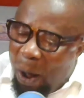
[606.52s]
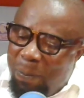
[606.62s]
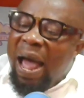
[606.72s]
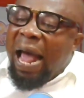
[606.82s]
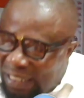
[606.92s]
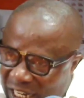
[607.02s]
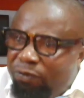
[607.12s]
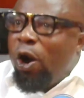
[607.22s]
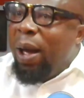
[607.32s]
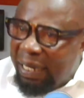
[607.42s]
Wama
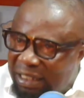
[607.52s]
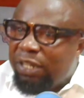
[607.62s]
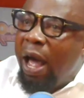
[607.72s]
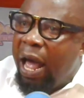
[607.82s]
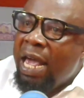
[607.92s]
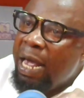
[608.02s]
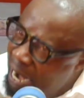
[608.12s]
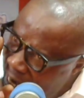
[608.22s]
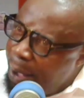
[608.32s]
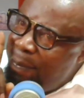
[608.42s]
achieve.
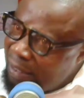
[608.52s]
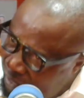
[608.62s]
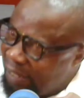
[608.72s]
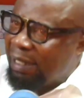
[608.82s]
Then you're meeting